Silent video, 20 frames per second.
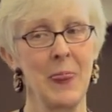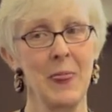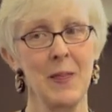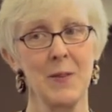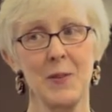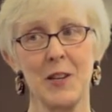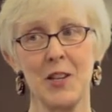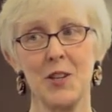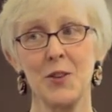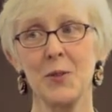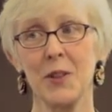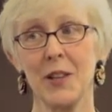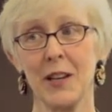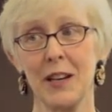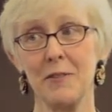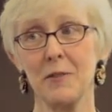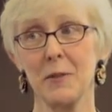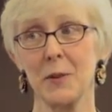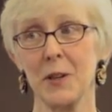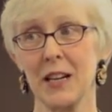when you
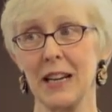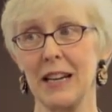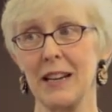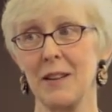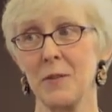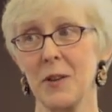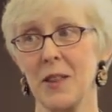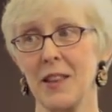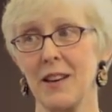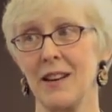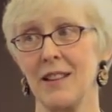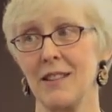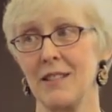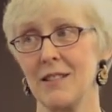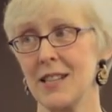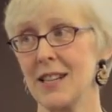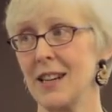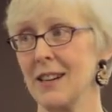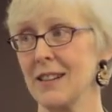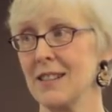love working with other
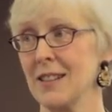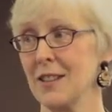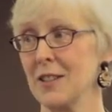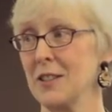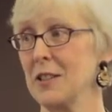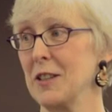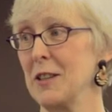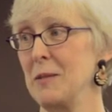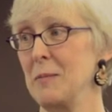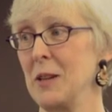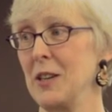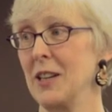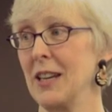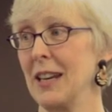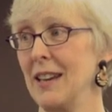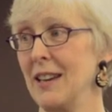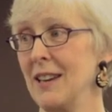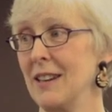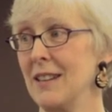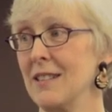technical
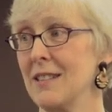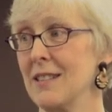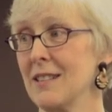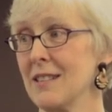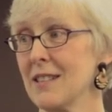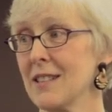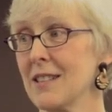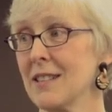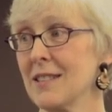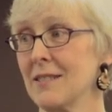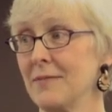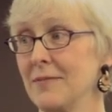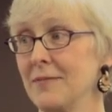communicators.